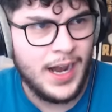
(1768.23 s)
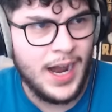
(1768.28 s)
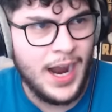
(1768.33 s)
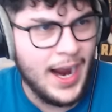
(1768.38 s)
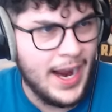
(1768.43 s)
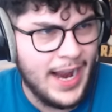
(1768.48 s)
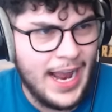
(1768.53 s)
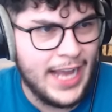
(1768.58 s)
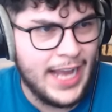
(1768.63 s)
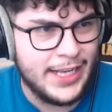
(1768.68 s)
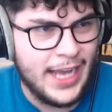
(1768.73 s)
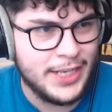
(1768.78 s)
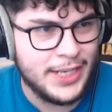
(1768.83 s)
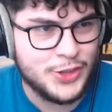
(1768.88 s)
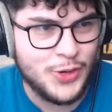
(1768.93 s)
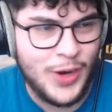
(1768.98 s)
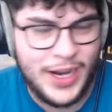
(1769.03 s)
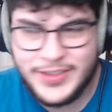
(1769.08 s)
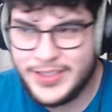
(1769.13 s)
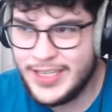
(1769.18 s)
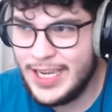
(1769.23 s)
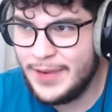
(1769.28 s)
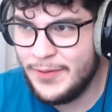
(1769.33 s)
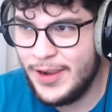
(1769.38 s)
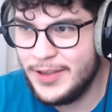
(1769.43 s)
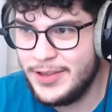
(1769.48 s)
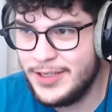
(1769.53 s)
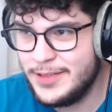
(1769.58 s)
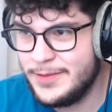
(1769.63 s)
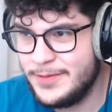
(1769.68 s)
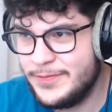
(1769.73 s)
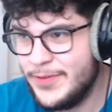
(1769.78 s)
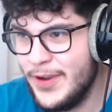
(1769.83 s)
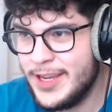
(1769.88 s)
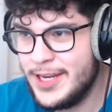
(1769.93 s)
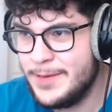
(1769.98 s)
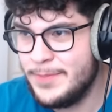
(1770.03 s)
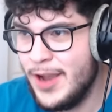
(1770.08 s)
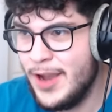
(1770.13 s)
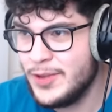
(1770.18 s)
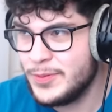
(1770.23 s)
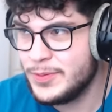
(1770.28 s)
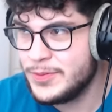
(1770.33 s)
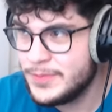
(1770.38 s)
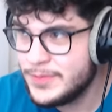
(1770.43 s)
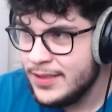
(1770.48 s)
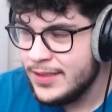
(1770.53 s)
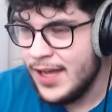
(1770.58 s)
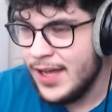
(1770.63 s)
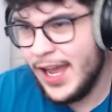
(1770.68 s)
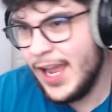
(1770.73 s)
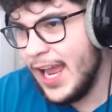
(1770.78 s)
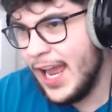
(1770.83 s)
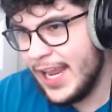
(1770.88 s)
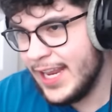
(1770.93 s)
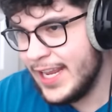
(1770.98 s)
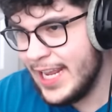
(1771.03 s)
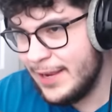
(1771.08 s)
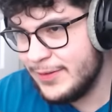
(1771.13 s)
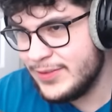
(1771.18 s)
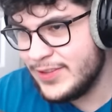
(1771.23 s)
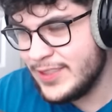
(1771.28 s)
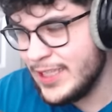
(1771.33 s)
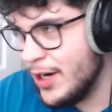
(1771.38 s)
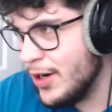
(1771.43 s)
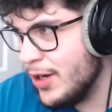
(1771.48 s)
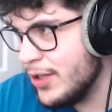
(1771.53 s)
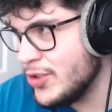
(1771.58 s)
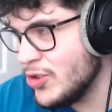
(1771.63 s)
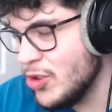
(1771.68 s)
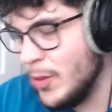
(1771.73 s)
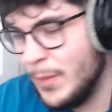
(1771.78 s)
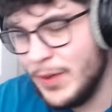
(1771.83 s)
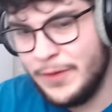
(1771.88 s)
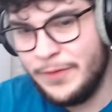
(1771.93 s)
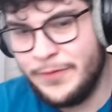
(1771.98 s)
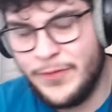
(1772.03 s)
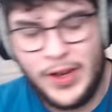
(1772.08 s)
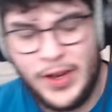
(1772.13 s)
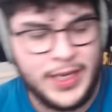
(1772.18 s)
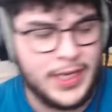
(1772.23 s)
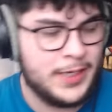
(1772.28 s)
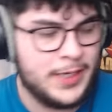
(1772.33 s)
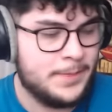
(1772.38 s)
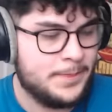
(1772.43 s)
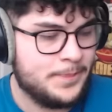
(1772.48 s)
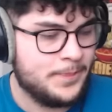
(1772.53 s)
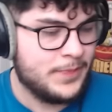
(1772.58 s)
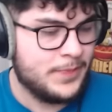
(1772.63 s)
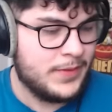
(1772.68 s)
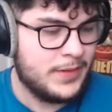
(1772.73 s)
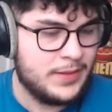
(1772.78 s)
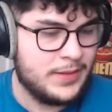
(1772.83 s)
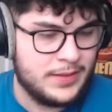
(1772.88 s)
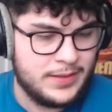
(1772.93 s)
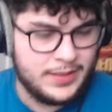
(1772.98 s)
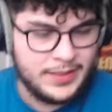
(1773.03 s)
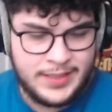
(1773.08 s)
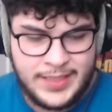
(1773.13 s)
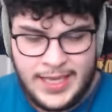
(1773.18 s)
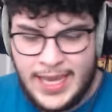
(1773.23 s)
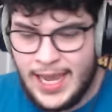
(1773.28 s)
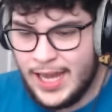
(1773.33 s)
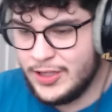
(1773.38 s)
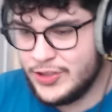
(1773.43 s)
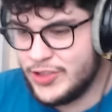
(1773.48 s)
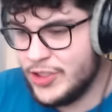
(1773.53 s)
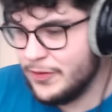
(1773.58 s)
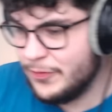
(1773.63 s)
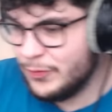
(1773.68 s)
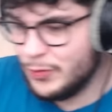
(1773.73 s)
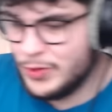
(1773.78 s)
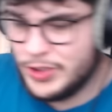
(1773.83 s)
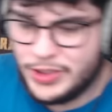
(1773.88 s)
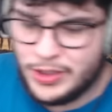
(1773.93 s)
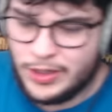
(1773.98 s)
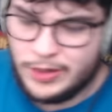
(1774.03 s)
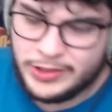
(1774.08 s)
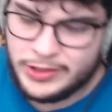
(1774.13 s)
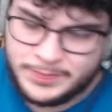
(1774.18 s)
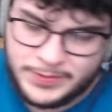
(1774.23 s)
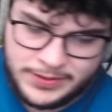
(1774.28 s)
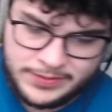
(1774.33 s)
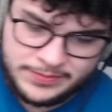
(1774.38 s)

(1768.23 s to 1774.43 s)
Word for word: I, I tried to get every ending, fucking impossible. I, I gave Sarah so many fucking get out of jail free cards, but